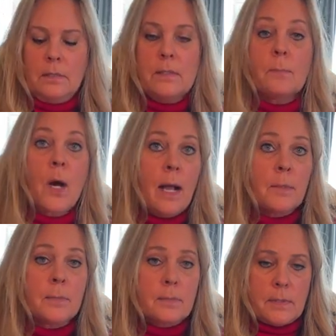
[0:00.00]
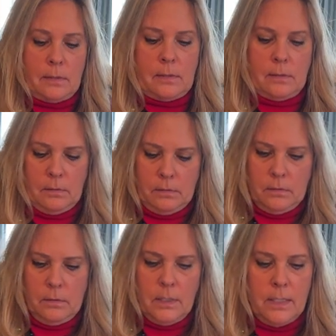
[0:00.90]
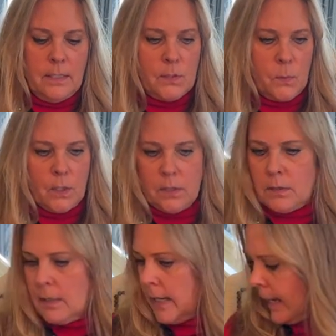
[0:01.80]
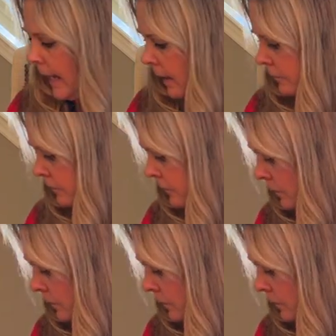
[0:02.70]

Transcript: some problems in this world that I have.